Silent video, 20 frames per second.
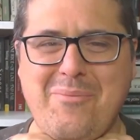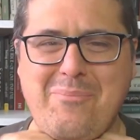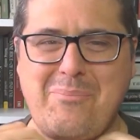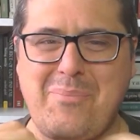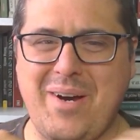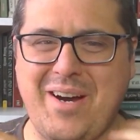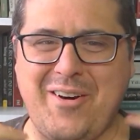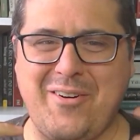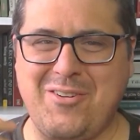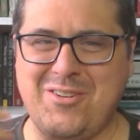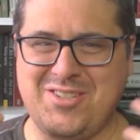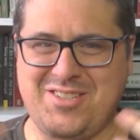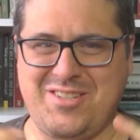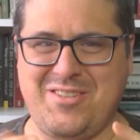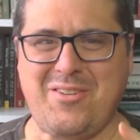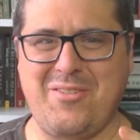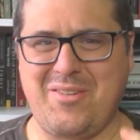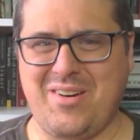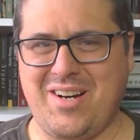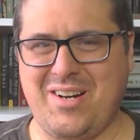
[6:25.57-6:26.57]
But
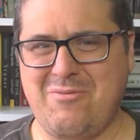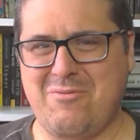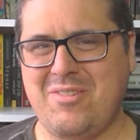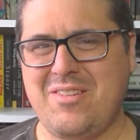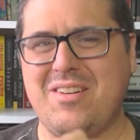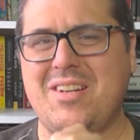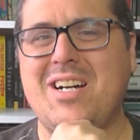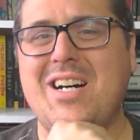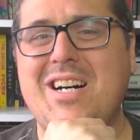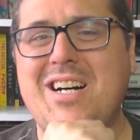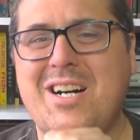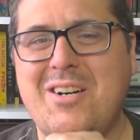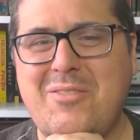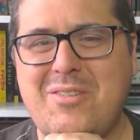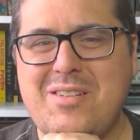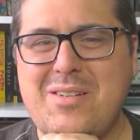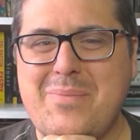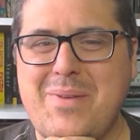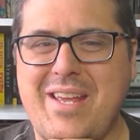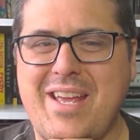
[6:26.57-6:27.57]
also I want, I
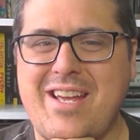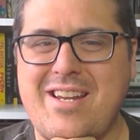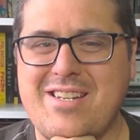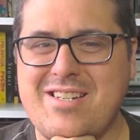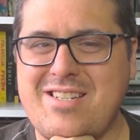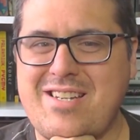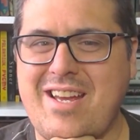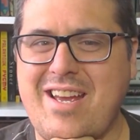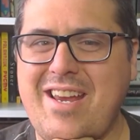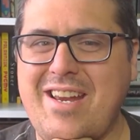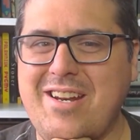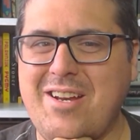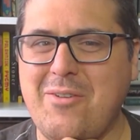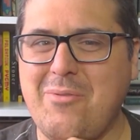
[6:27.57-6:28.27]
want to be entertained.